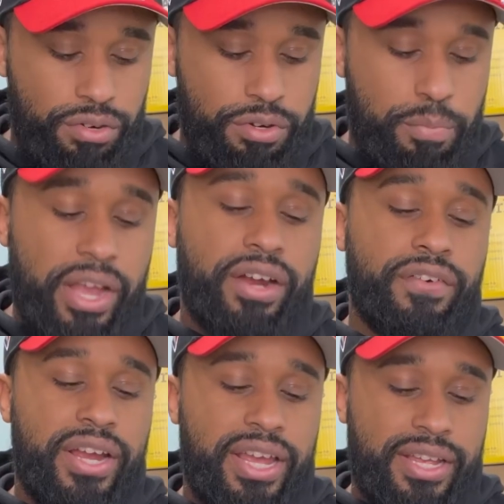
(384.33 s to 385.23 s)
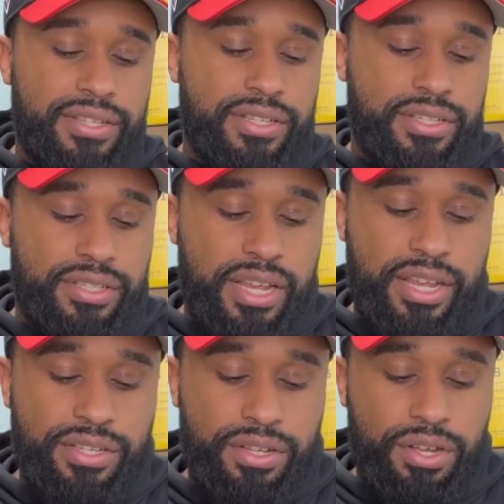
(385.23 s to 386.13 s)
Rebecca Reyes
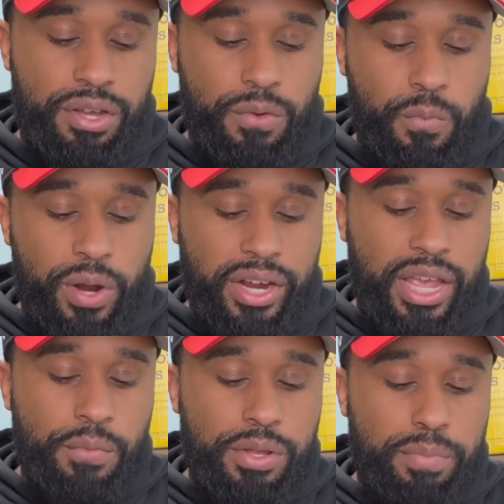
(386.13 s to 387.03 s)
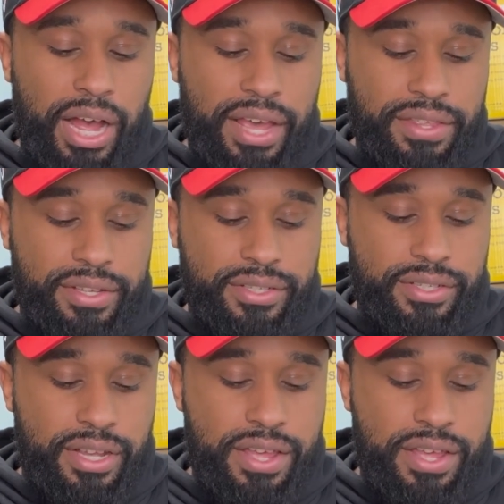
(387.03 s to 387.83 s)
says, where can we buy this?